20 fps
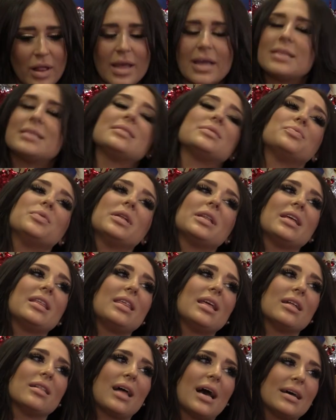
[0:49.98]
It's really
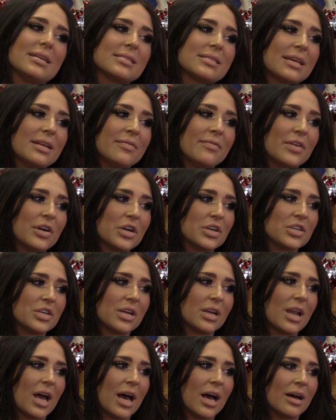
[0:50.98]
the Alaskan
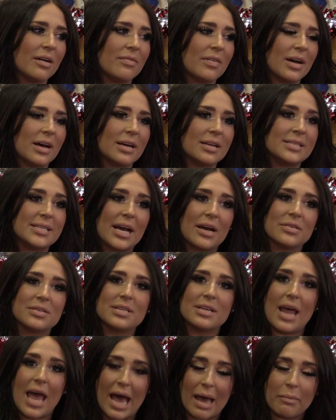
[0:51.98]
version of uh,
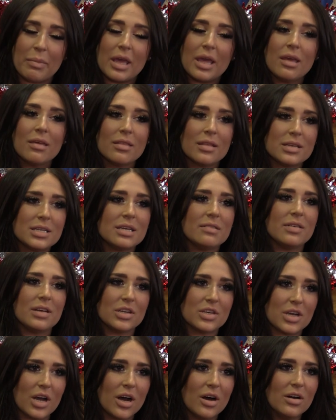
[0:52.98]
Downton Abbey, the
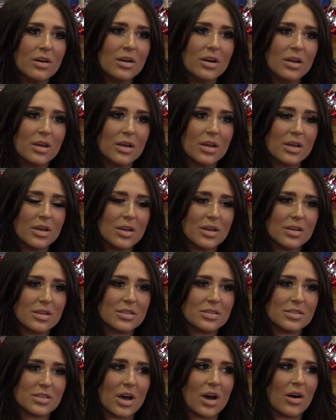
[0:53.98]
TV show.
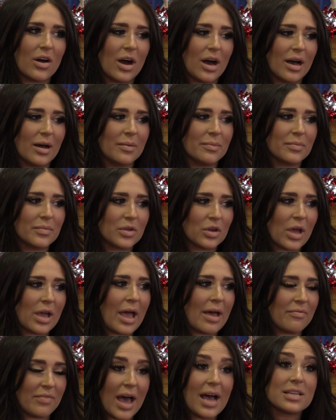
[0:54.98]
So um, you
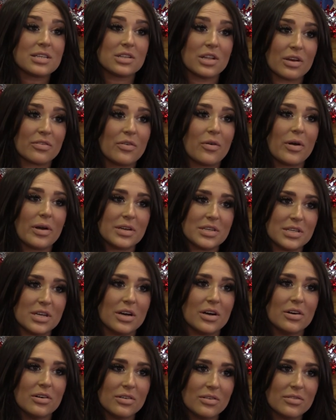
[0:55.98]
have that to look forward
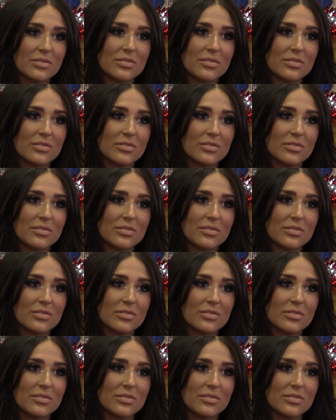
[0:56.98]
to.